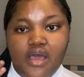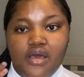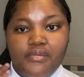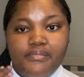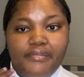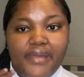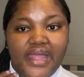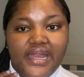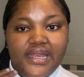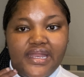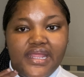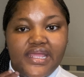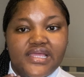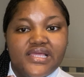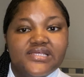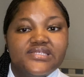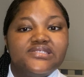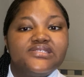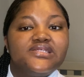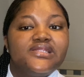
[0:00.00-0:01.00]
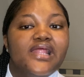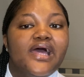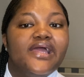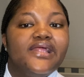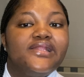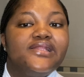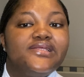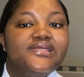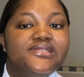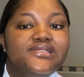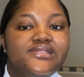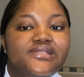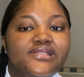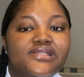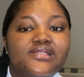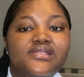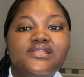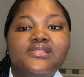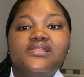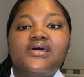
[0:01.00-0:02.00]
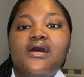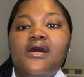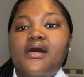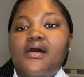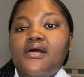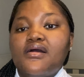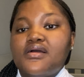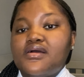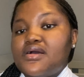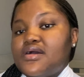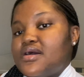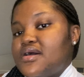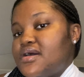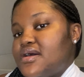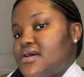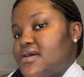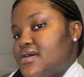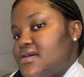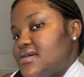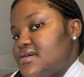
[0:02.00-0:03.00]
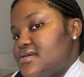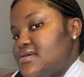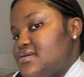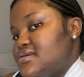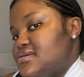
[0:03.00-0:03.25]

My neck is slightly darker.